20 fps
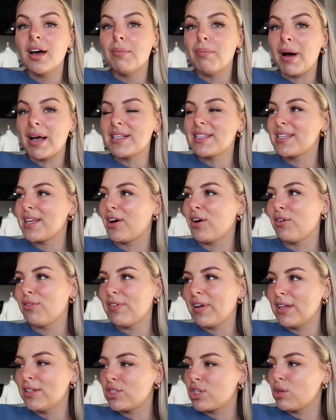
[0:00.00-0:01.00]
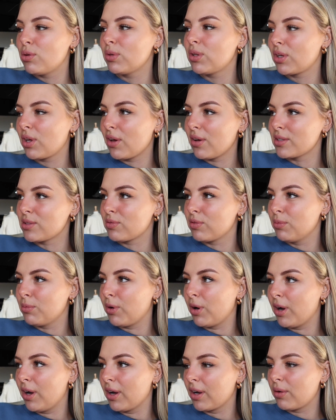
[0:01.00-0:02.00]
myself and two of the girls from
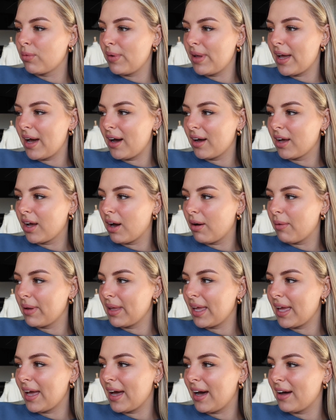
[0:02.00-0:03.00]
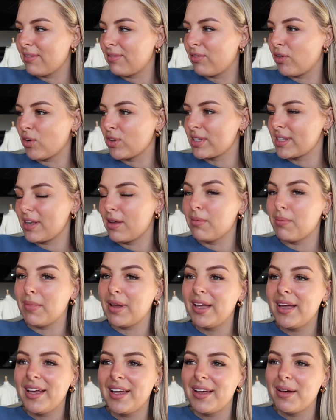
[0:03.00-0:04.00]
work, we are going out for some
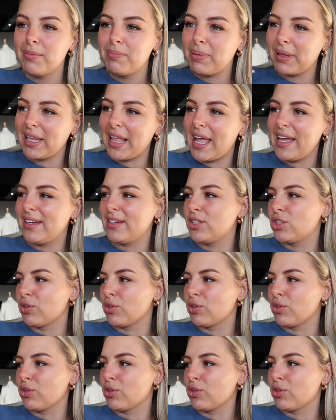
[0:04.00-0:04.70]
belated